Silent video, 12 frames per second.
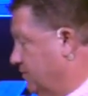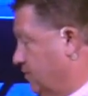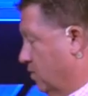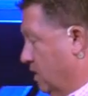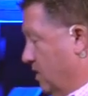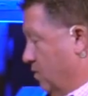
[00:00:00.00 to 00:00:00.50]
of
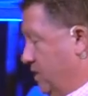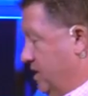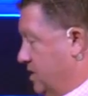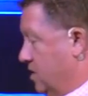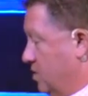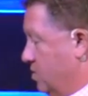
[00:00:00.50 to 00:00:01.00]
what we
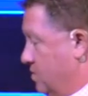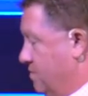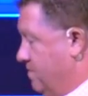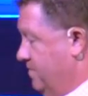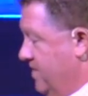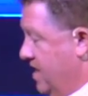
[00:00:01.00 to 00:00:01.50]
do?
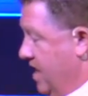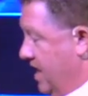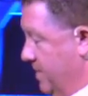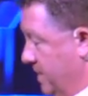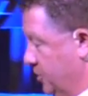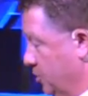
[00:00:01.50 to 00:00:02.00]

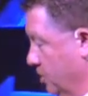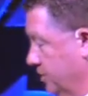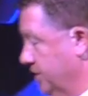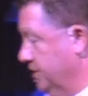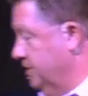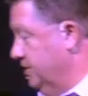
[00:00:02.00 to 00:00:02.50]
And the
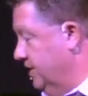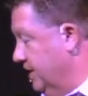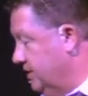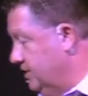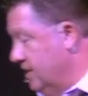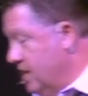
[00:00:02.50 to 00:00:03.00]
church
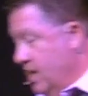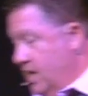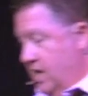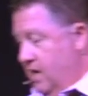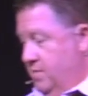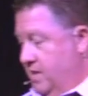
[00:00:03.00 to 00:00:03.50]
exists
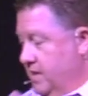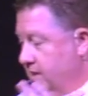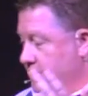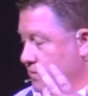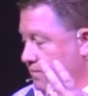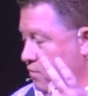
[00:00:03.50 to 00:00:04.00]

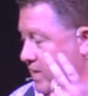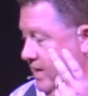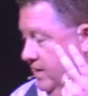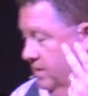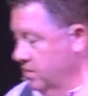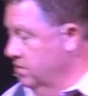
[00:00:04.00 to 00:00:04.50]
because of what it can